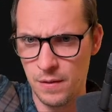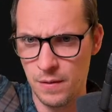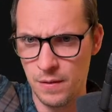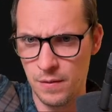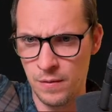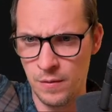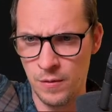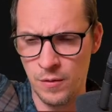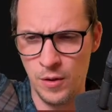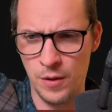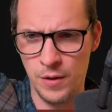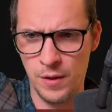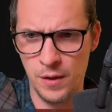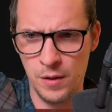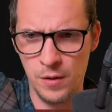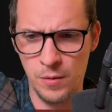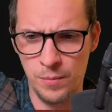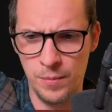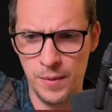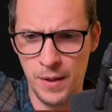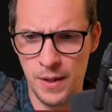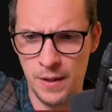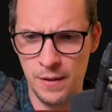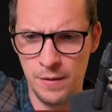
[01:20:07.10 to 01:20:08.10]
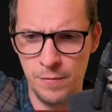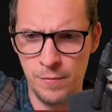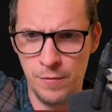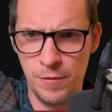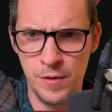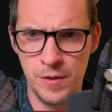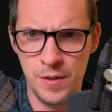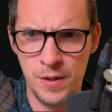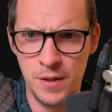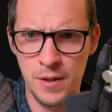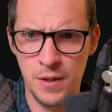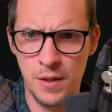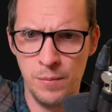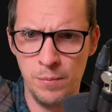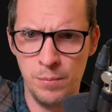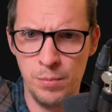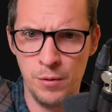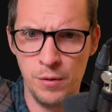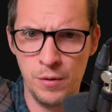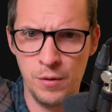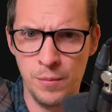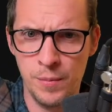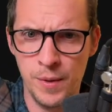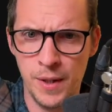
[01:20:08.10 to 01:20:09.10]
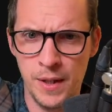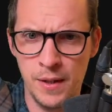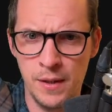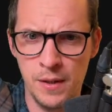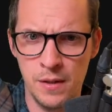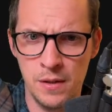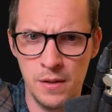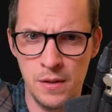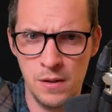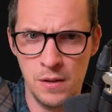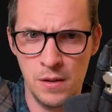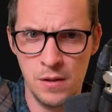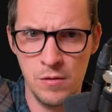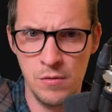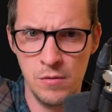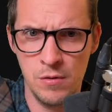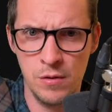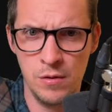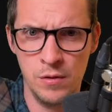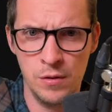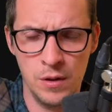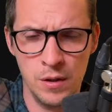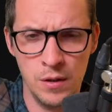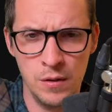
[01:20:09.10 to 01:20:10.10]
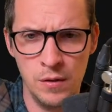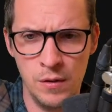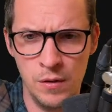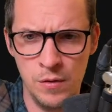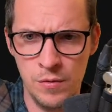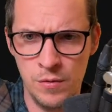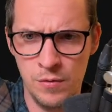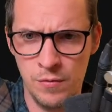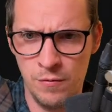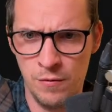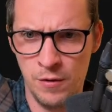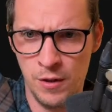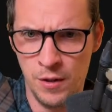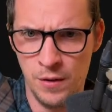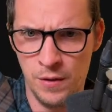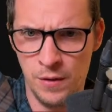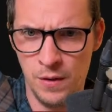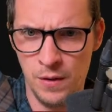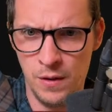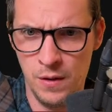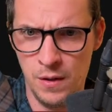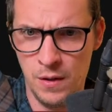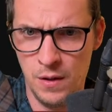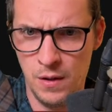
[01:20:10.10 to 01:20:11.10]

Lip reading: Running commands. For simple command execution, you can use run.